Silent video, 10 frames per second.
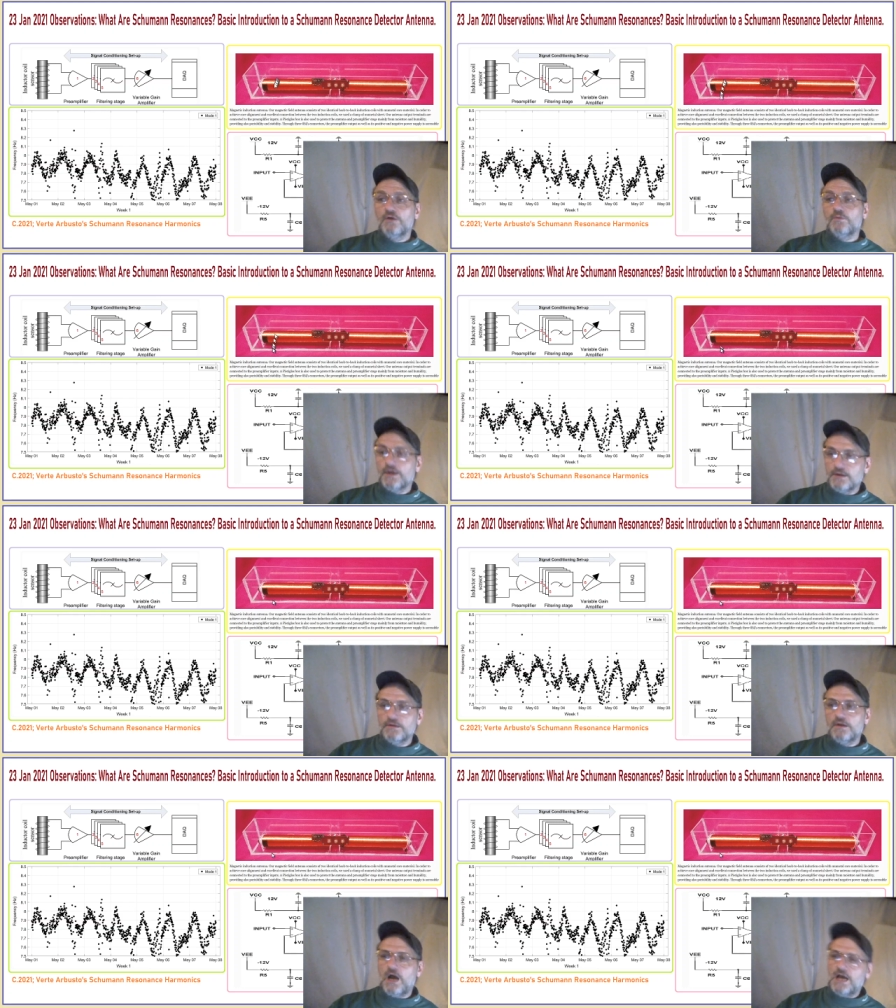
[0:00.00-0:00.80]

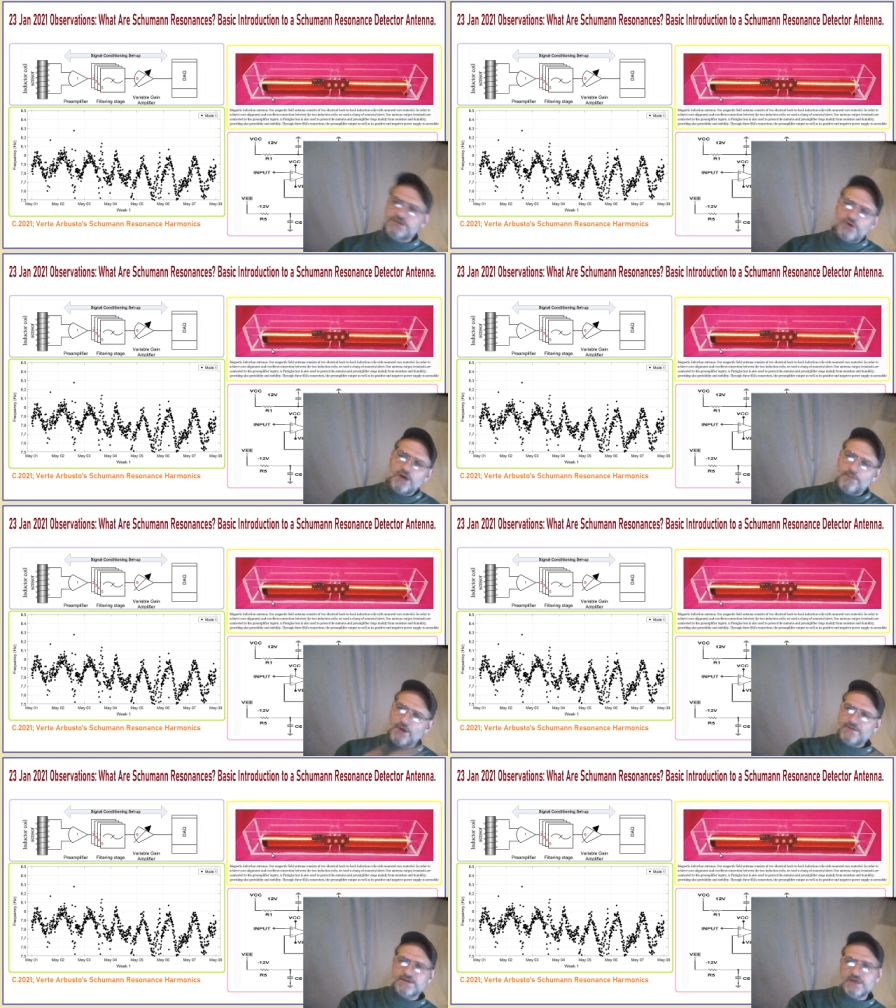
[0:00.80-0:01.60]
When I talk
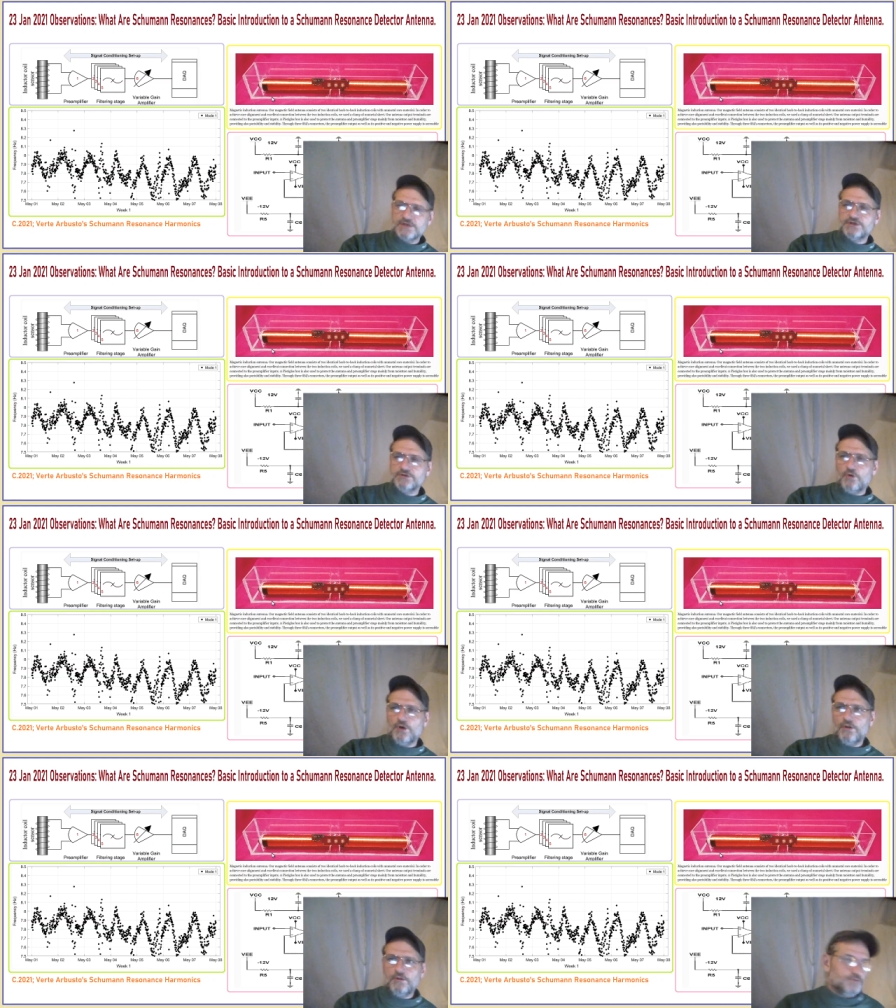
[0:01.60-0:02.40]
about the induction
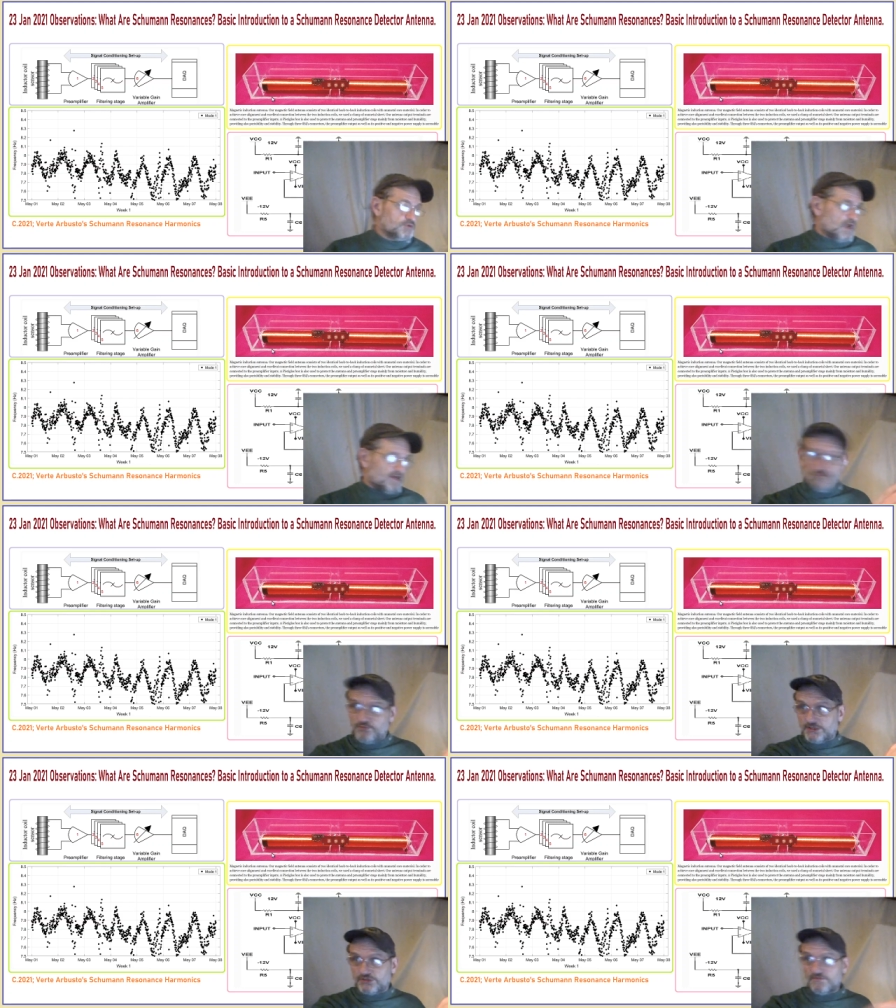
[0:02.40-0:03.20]
coil, you have a
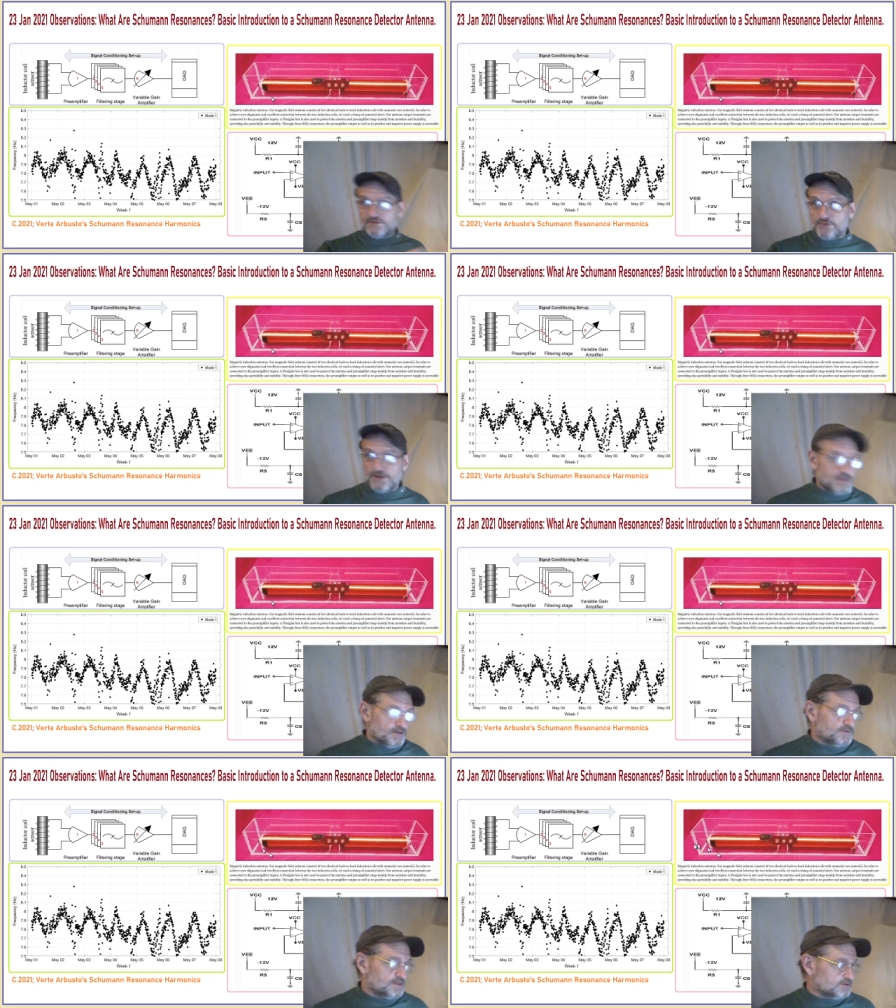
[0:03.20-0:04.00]
picture of this right
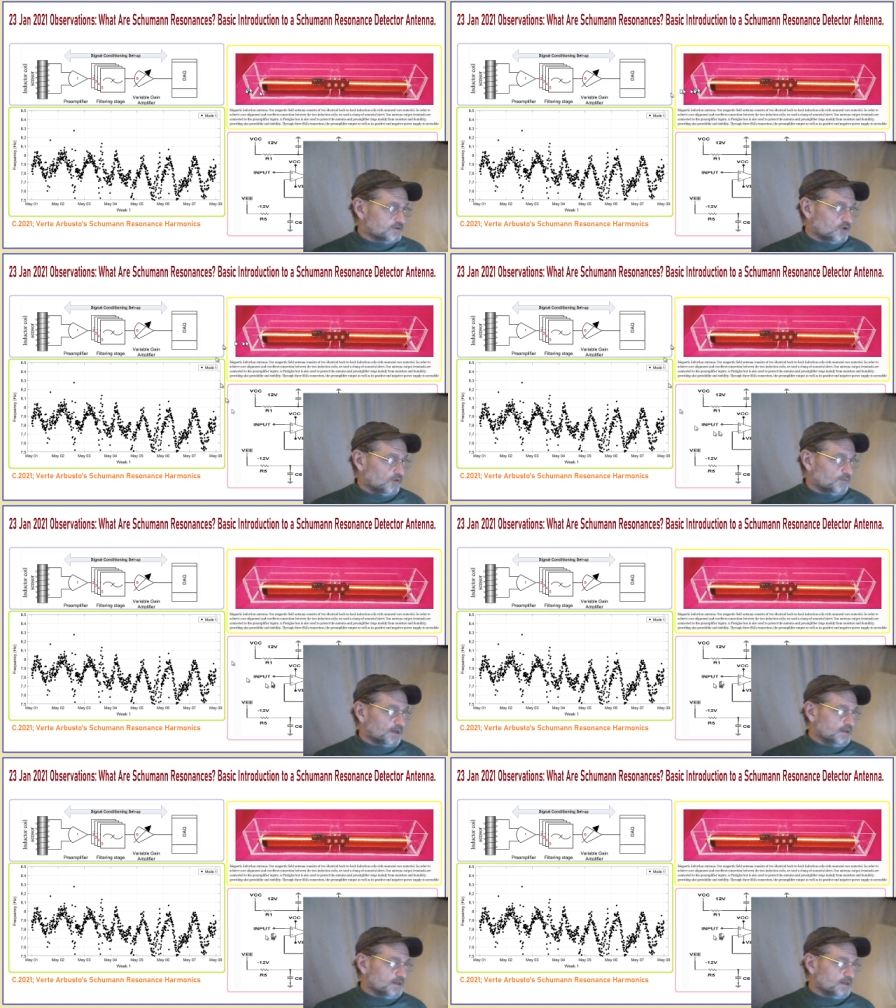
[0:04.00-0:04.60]
here that you can go by.